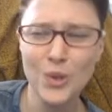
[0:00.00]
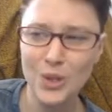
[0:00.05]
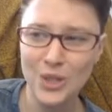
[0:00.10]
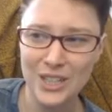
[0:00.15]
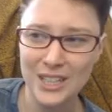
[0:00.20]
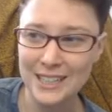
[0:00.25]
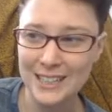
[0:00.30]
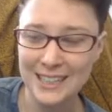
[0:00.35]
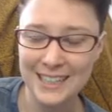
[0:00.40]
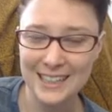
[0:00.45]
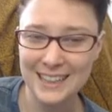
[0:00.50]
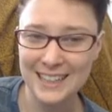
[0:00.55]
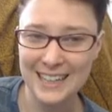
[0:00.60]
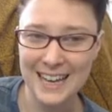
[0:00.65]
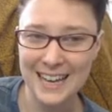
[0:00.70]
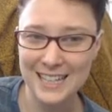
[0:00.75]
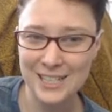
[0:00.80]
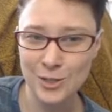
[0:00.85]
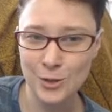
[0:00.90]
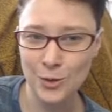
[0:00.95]
look like the
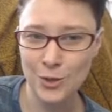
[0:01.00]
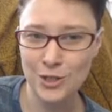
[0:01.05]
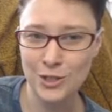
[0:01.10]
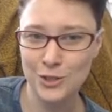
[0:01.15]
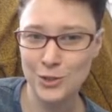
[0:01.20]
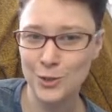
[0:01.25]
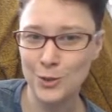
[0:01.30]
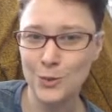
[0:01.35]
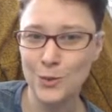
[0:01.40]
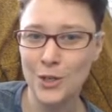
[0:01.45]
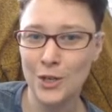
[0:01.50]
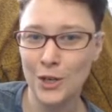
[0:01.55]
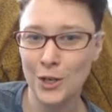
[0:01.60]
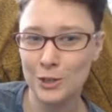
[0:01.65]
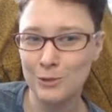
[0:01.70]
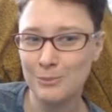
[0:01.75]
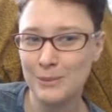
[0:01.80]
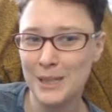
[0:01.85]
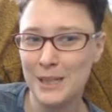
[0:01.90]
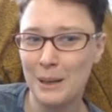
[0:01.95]
asshole because you
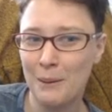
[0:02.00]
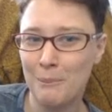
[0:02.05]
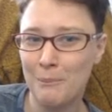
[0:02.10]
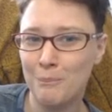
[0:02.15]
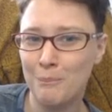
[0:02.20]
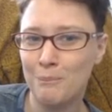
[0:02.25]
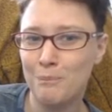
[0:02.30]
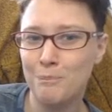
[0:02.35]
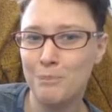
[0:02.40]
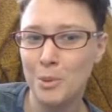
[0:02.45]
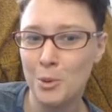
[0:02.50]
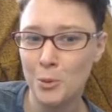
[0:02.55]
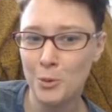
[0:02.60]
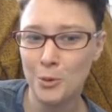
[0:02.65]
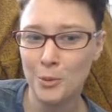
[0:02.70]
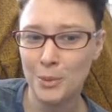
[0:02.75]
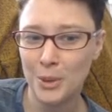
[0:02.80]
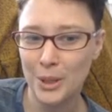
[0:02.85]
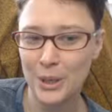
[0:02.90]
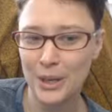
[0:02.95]
called me a
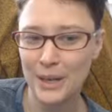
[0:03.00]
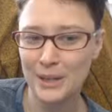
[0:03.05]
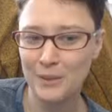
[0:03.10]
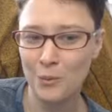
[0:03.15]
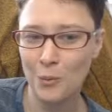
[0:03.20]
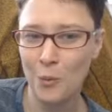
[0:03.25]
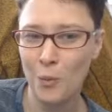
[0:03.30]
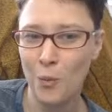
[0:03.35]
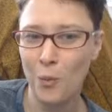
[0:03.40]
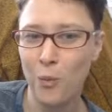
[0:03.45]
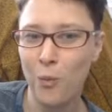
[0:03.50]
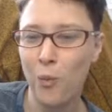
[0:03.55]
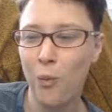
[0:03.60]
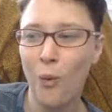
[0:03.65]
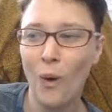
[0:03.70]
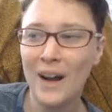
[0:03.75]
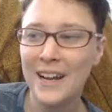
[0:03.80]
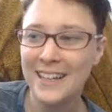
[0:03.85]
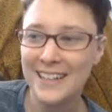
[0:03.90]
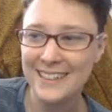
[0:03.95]
boomer and
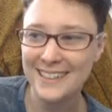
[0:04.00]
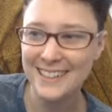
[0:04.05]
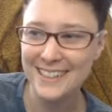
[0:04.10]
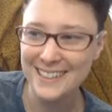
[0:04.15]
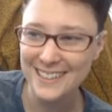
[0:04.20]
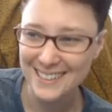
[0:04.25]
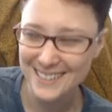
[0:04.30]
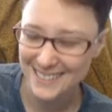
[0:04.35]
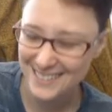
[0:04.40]
white.